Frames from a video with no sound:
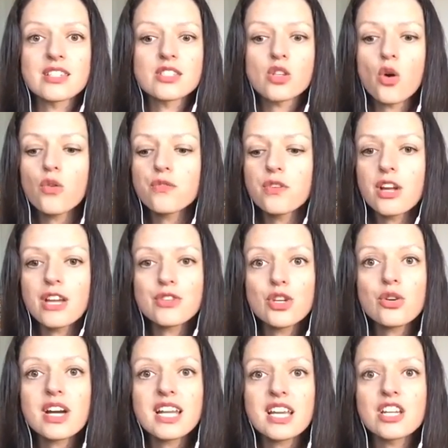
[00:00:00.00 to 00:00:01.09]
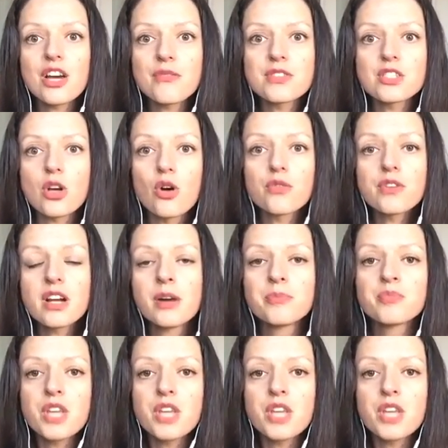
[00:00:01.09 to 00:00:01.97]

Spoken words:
Sulfur, if you're getting enough sulfur,